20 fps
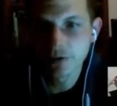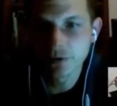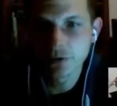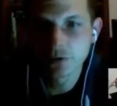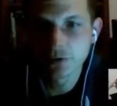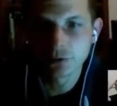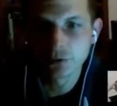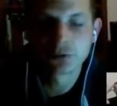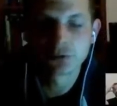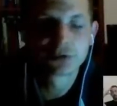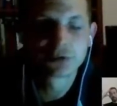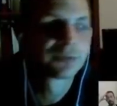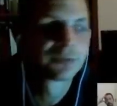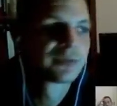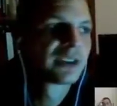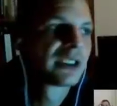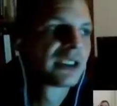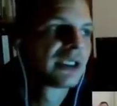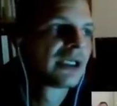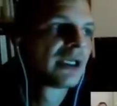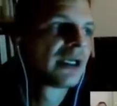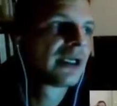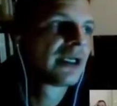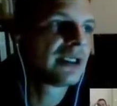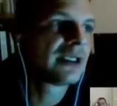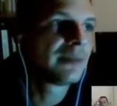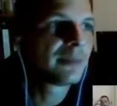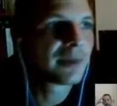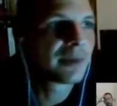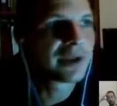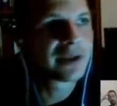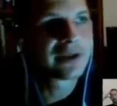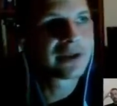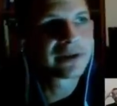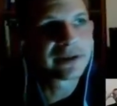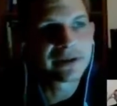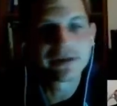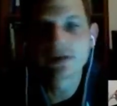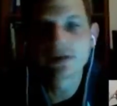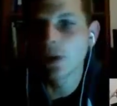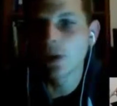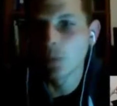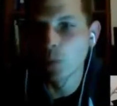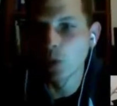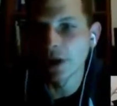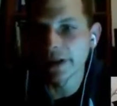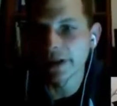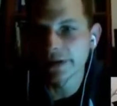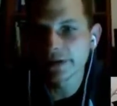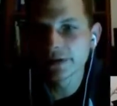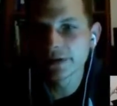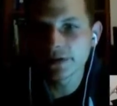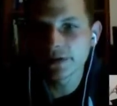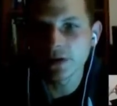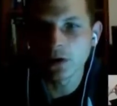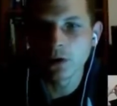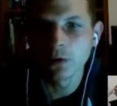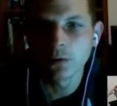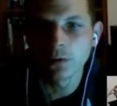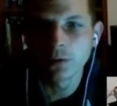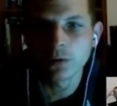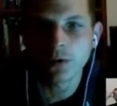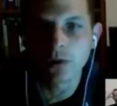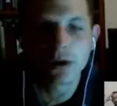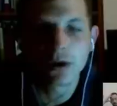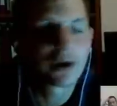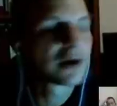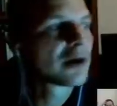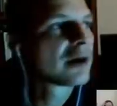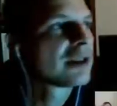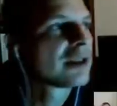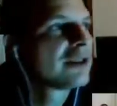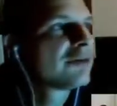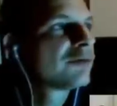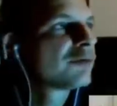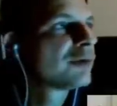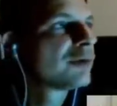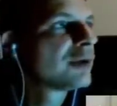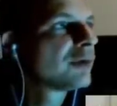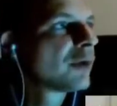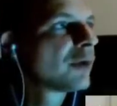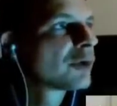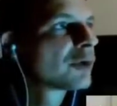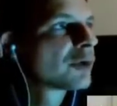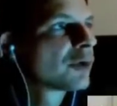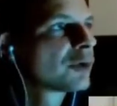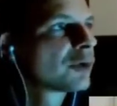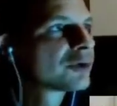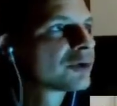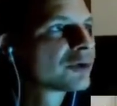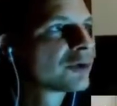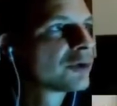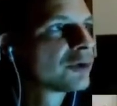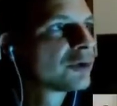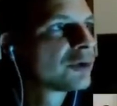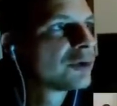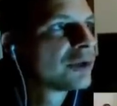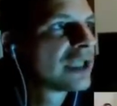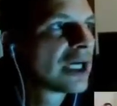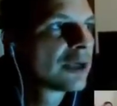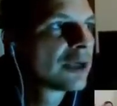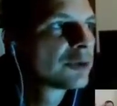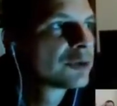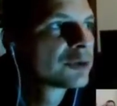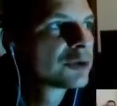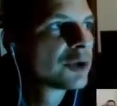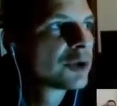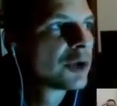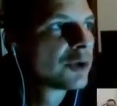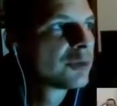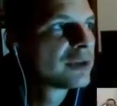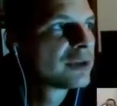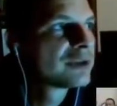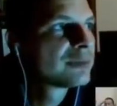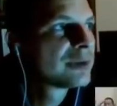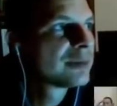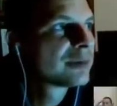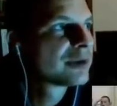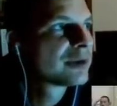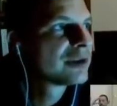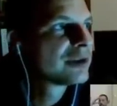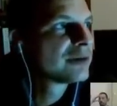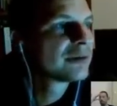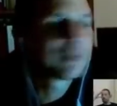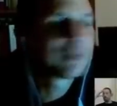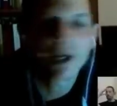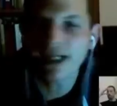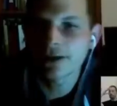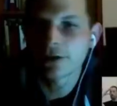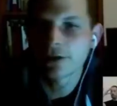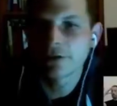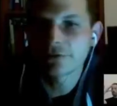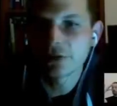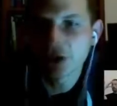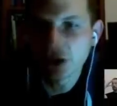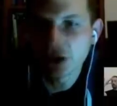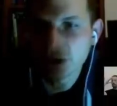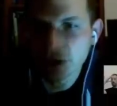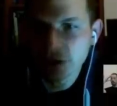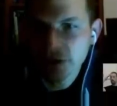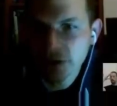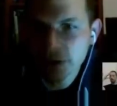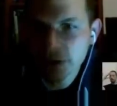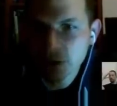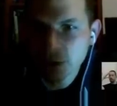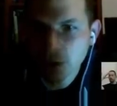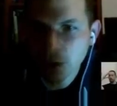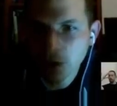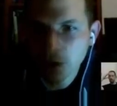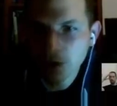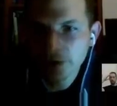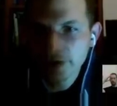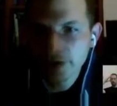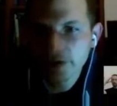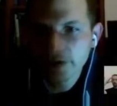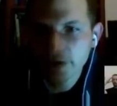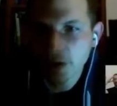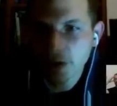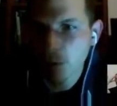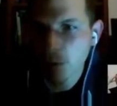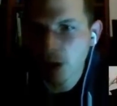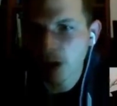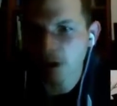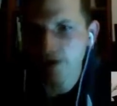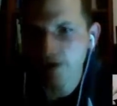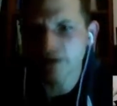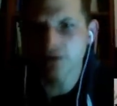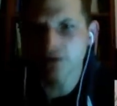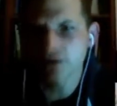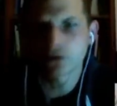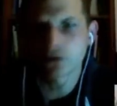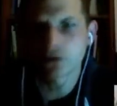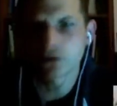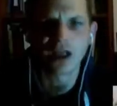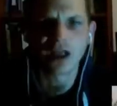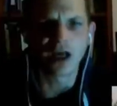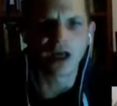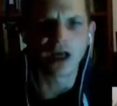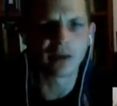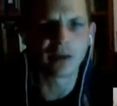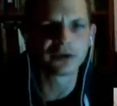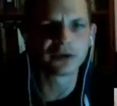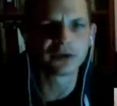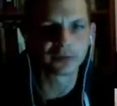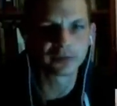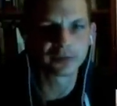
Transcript: with the suit, impaired in some ways. So if we want also now to go with people in Battle of Nations and so on, they say, well, historical armor